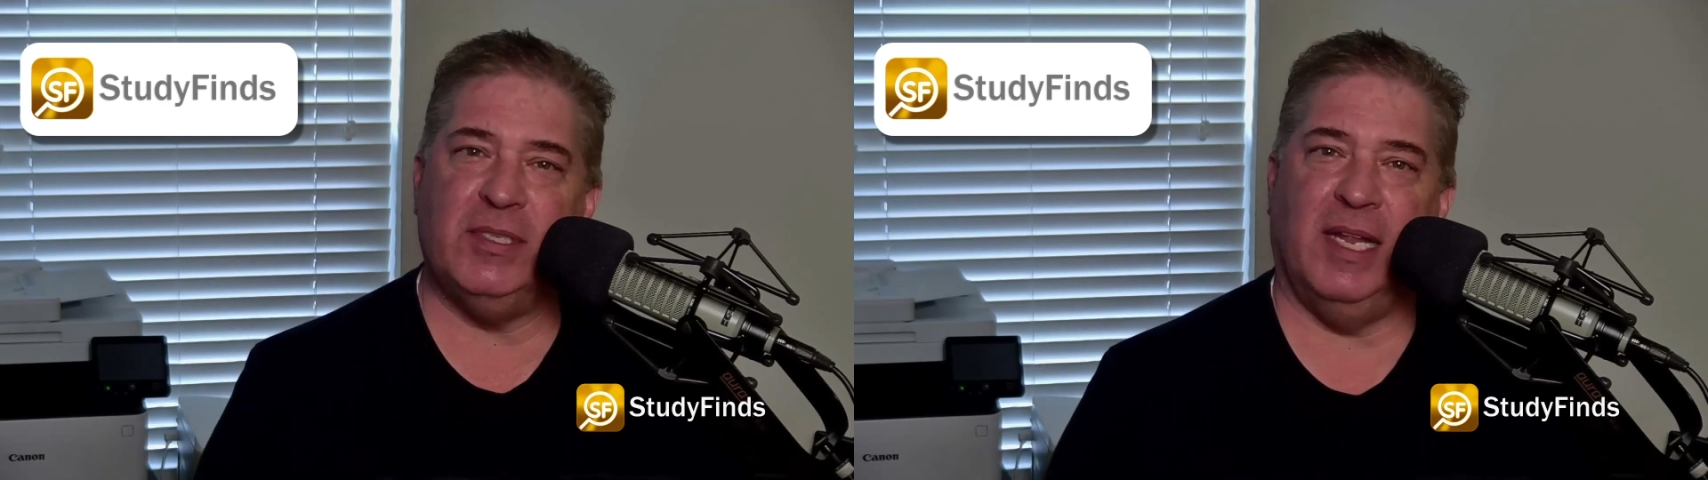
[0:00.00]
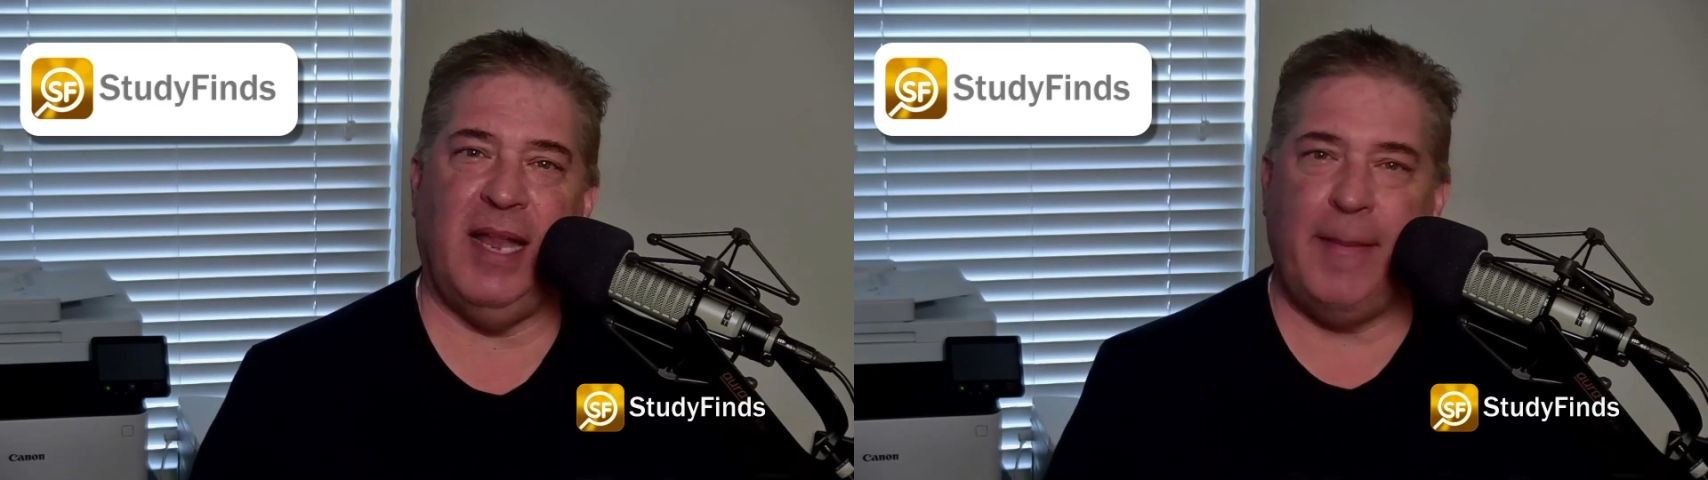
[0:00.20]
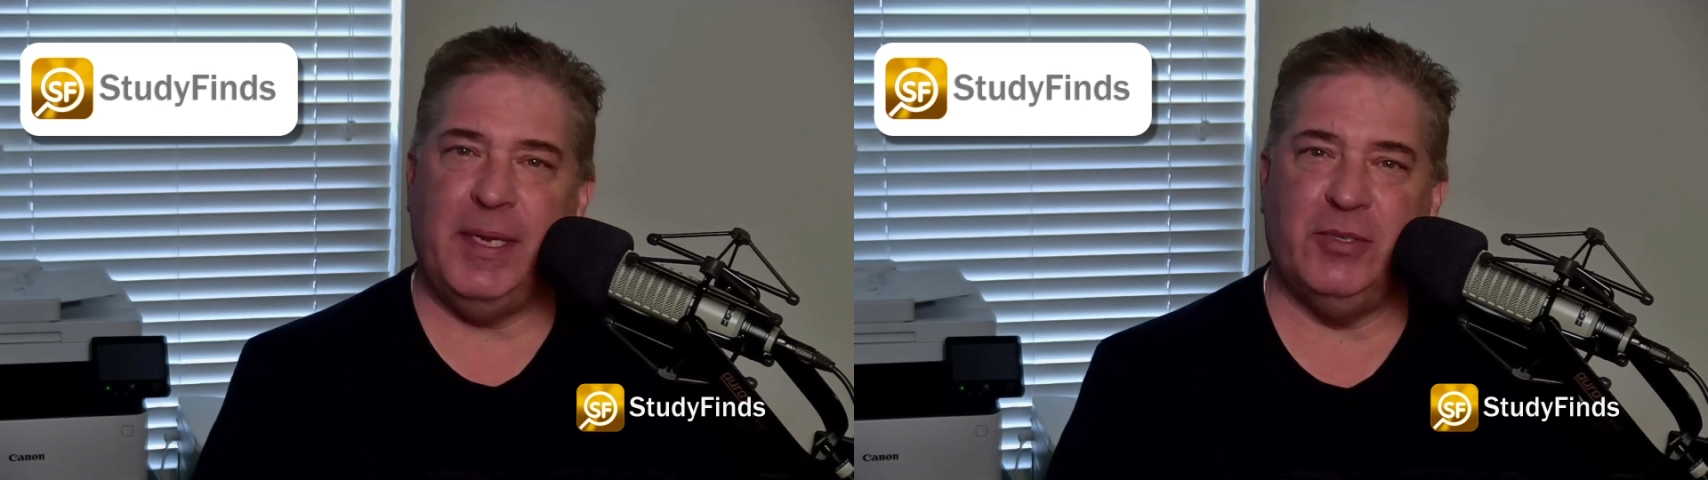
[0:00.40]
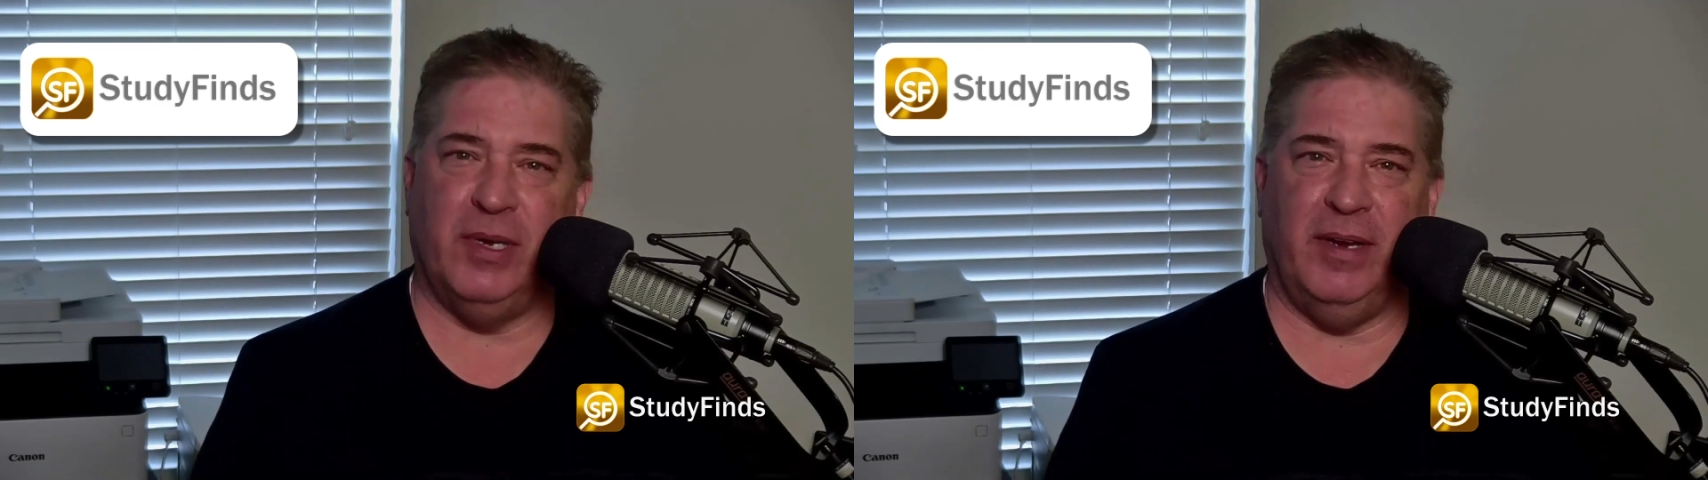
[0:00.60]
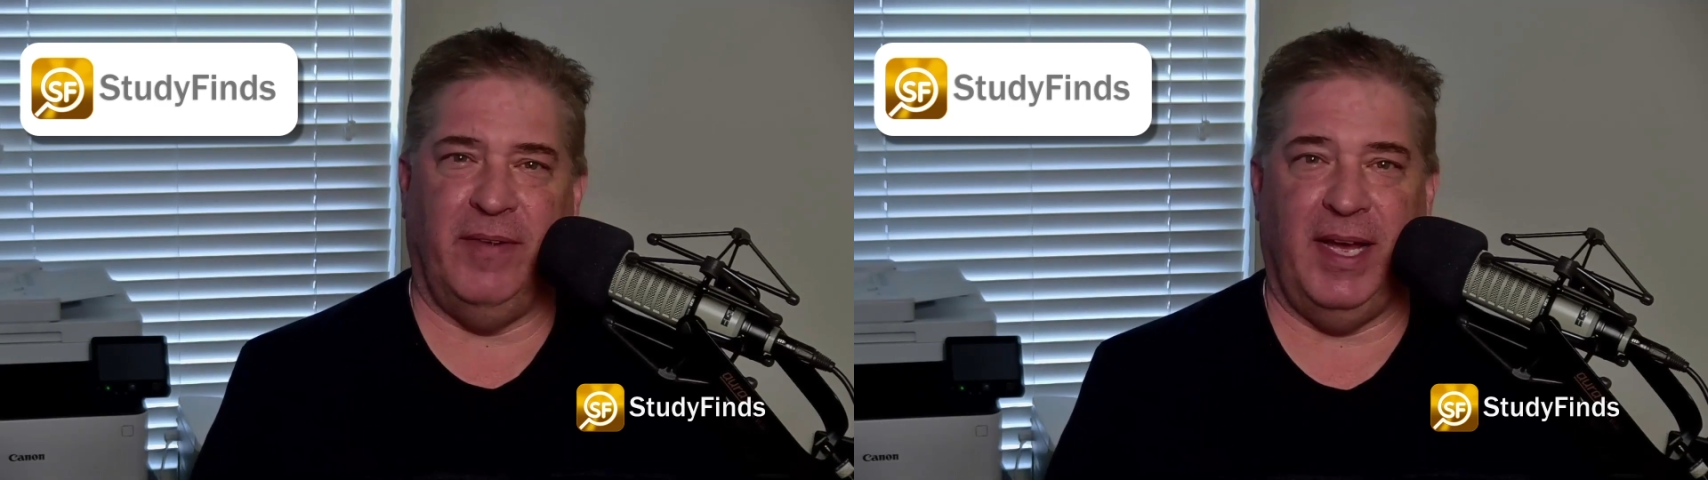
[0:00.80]

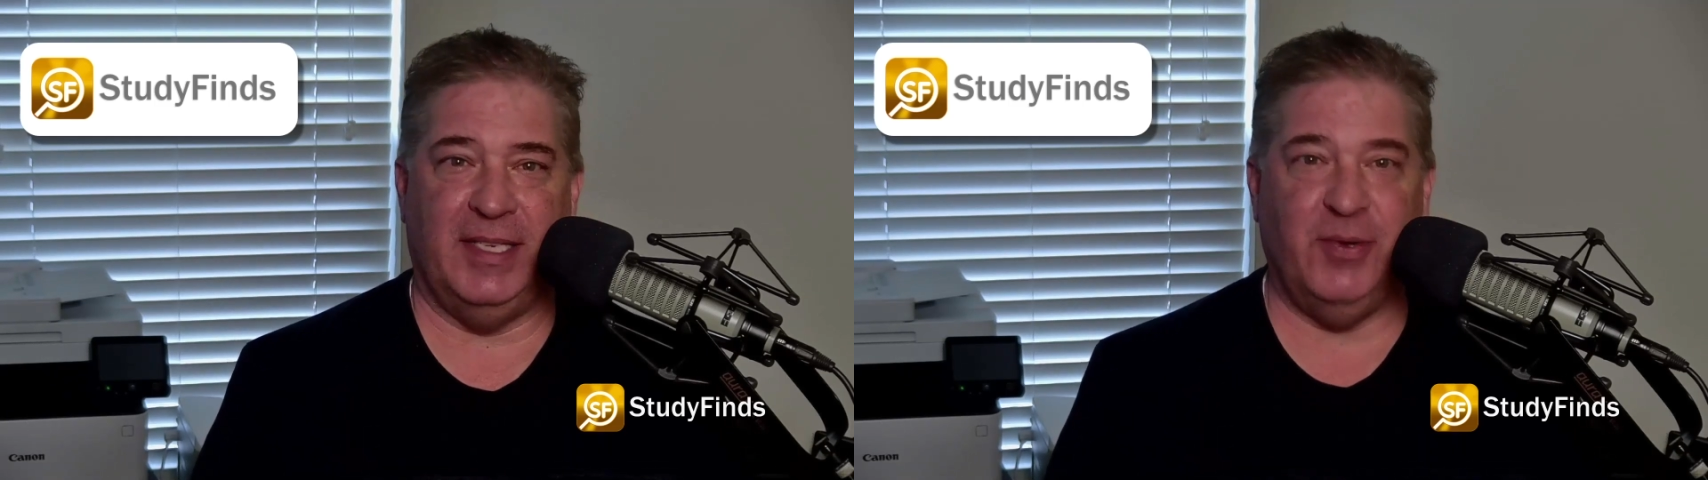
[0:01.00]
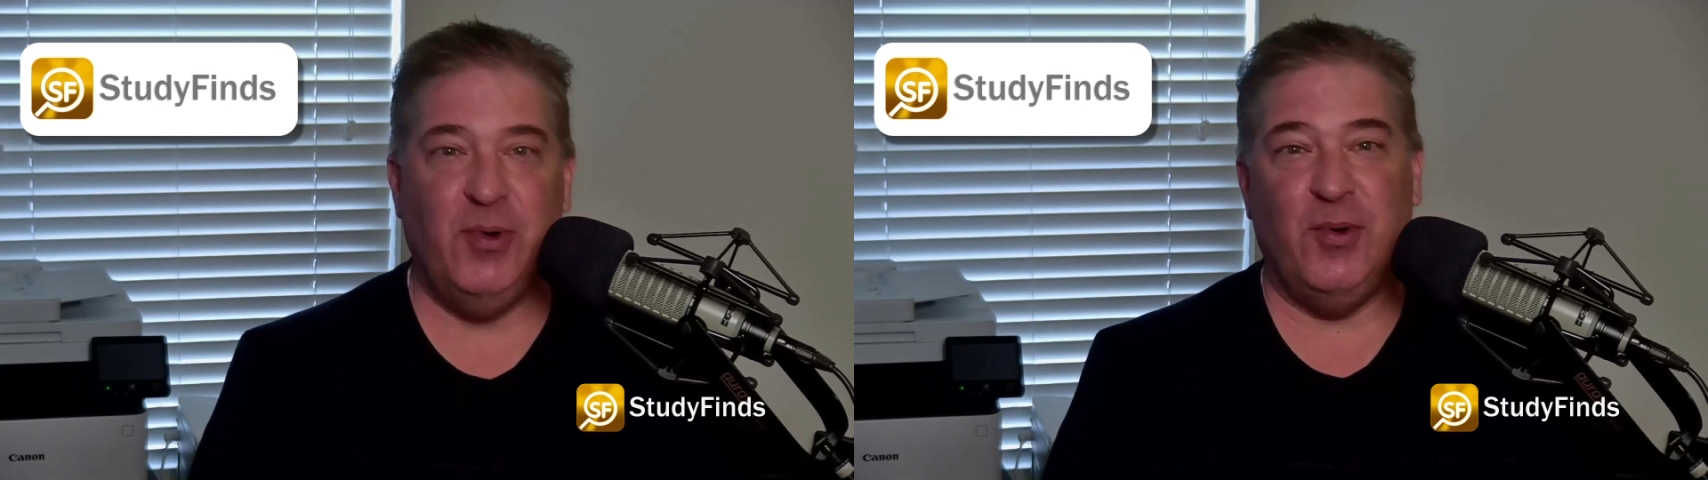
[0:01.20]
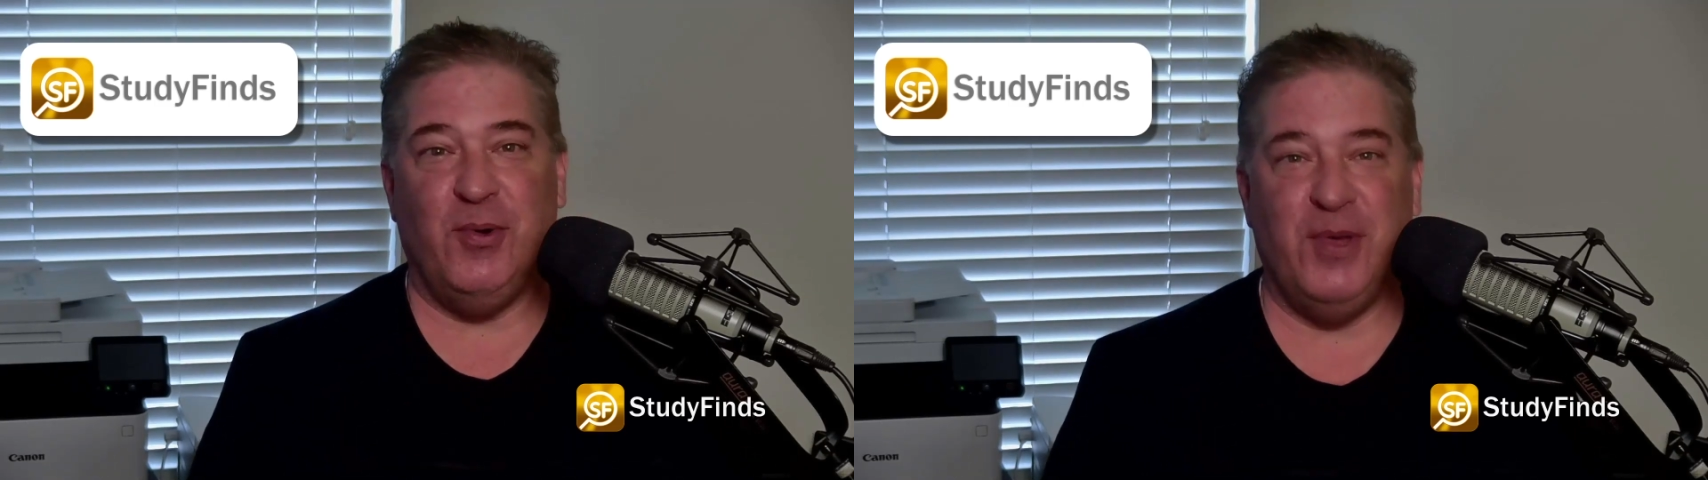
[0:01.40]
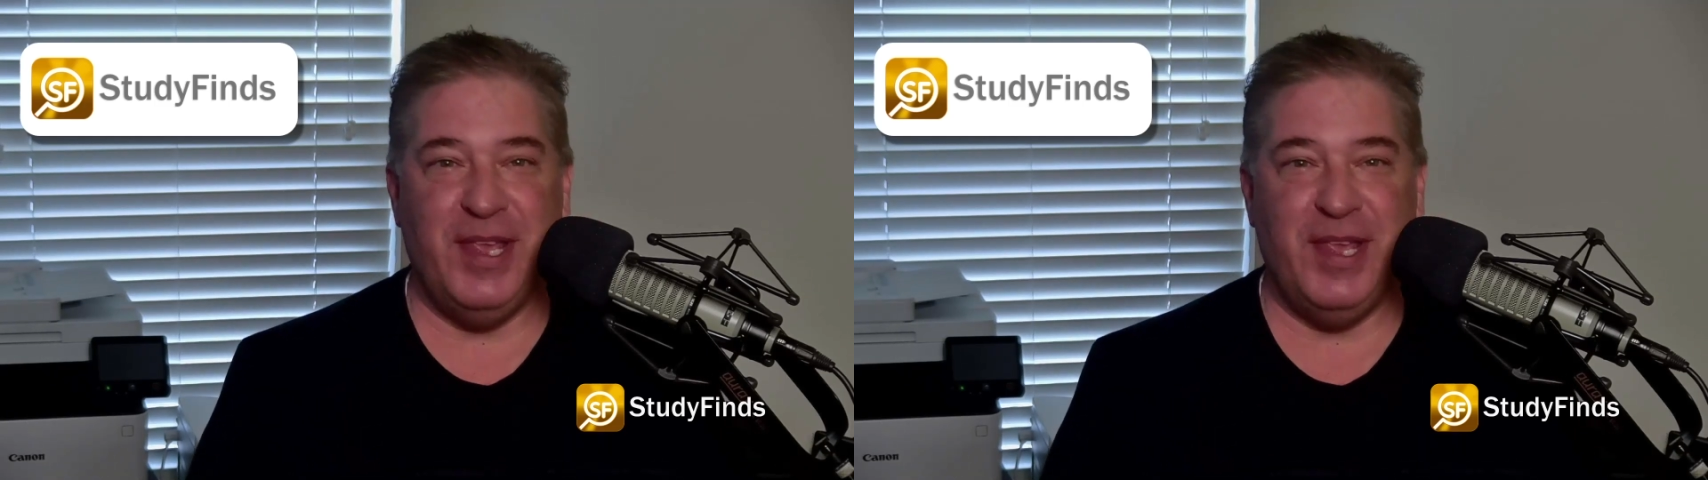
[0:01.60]
telemetry device. Ooh,